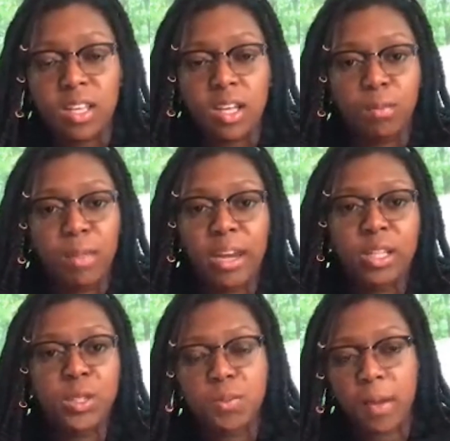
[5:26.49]
Um, that
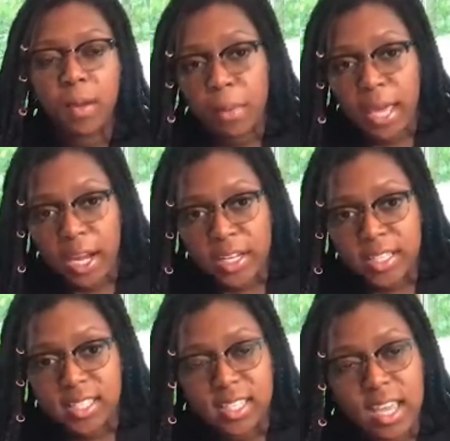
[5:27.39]
includes my
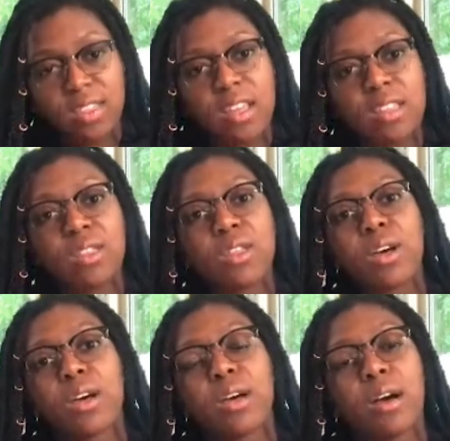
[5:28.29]
parents and then
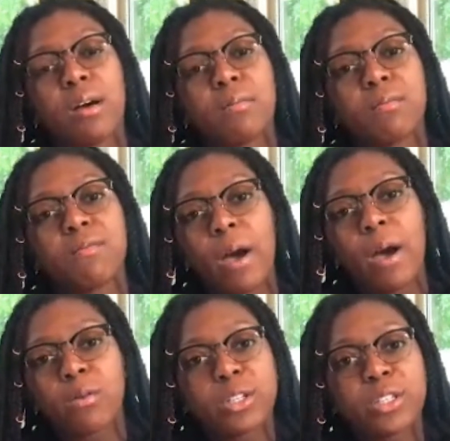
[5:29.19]
the um,
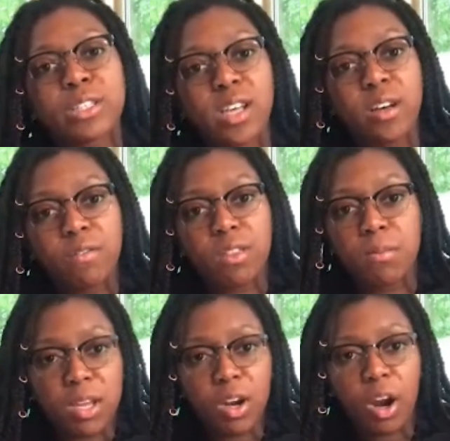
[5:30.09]
founders of the
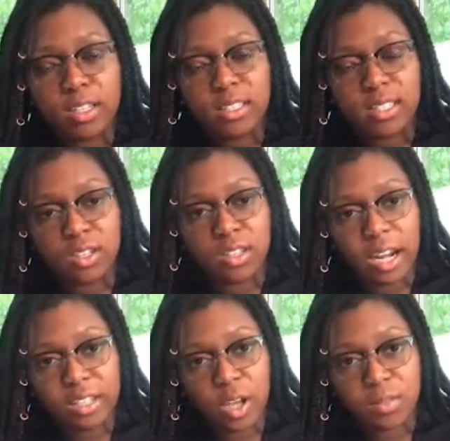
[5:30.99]
Mint Artist Guild
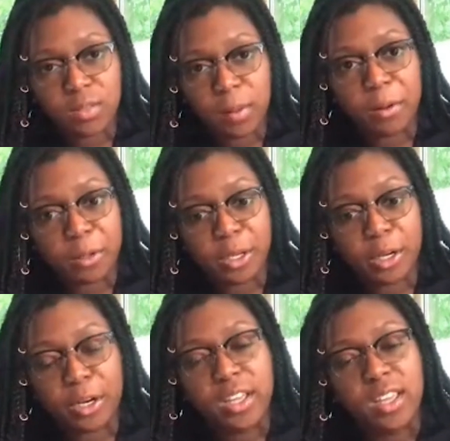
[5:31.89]
that I talked about
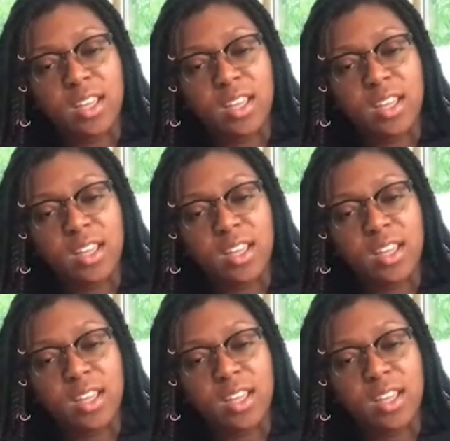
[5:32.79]
earlier,